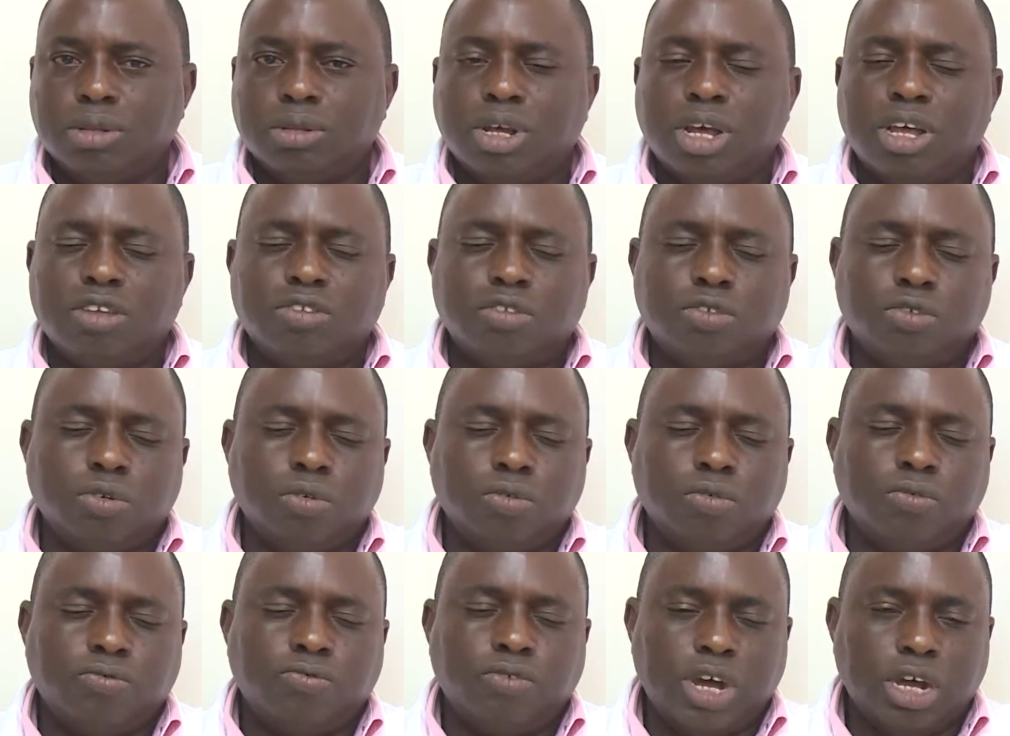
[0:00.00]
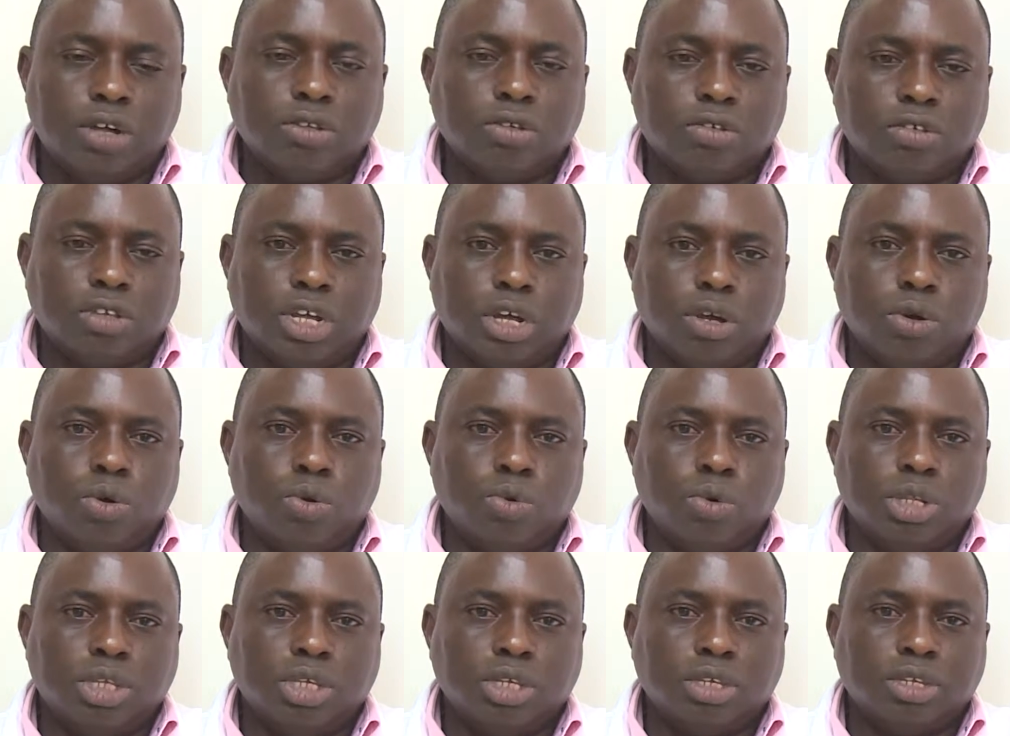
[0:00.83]
has its own factors that go
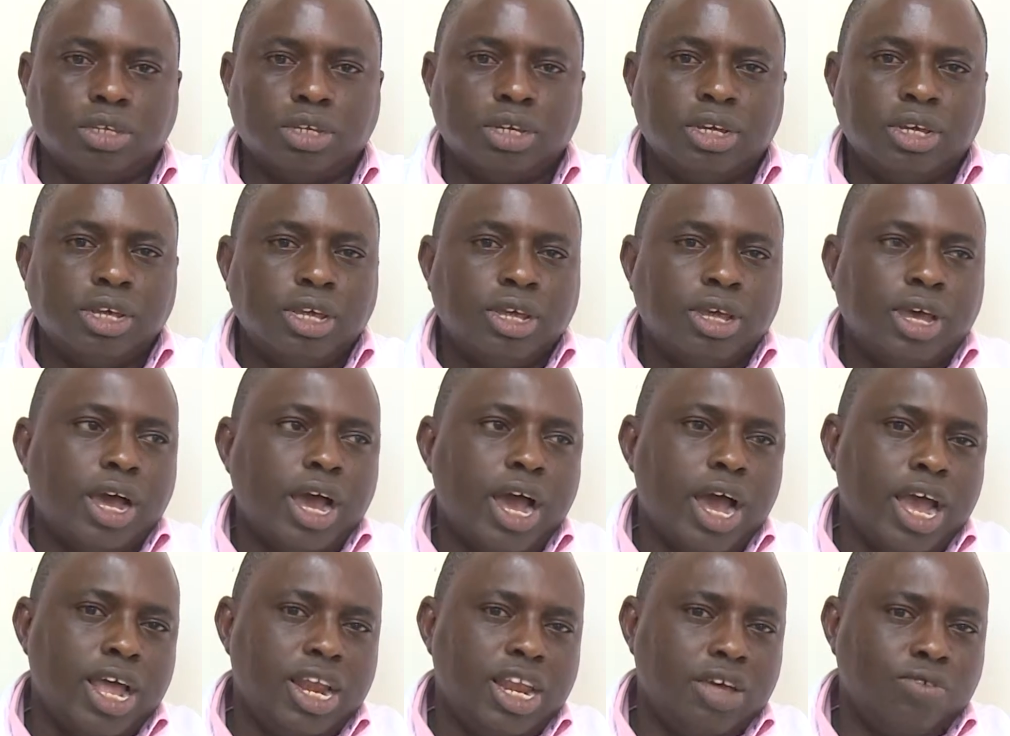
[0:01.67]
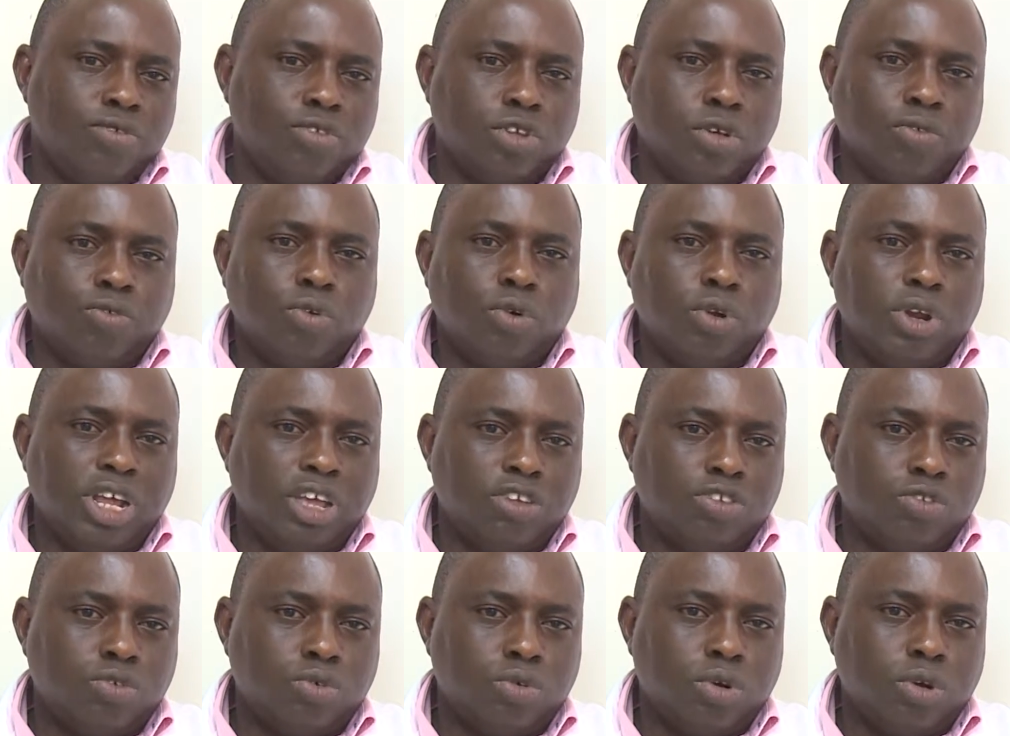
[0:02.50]
with it. High levels of
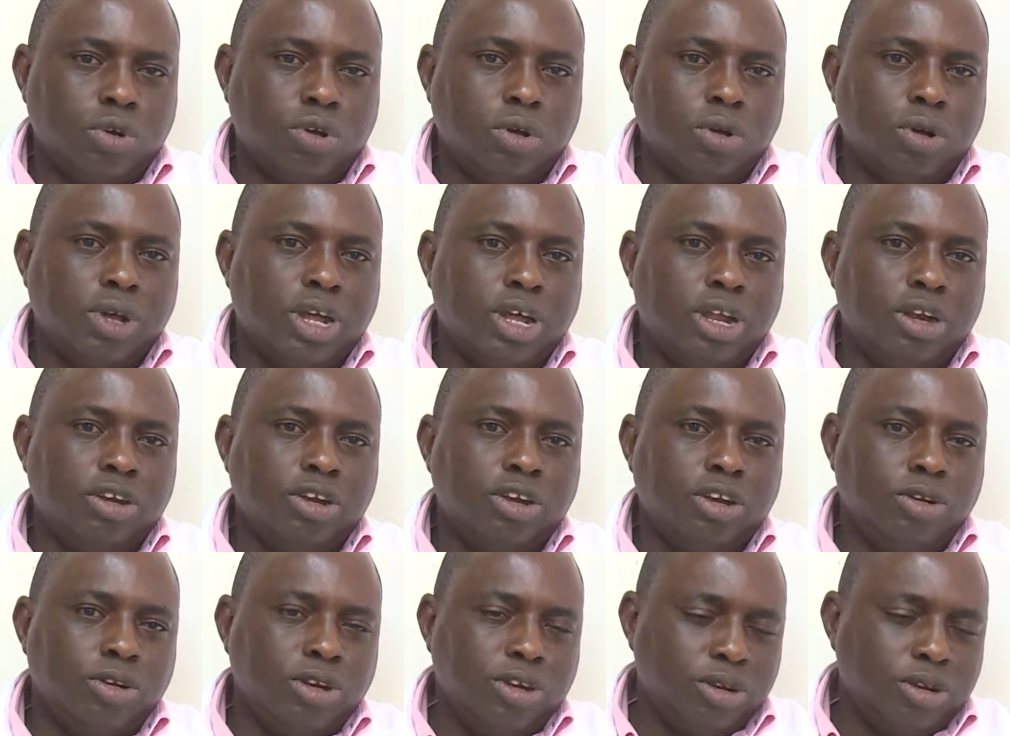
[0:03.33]
cholesterol can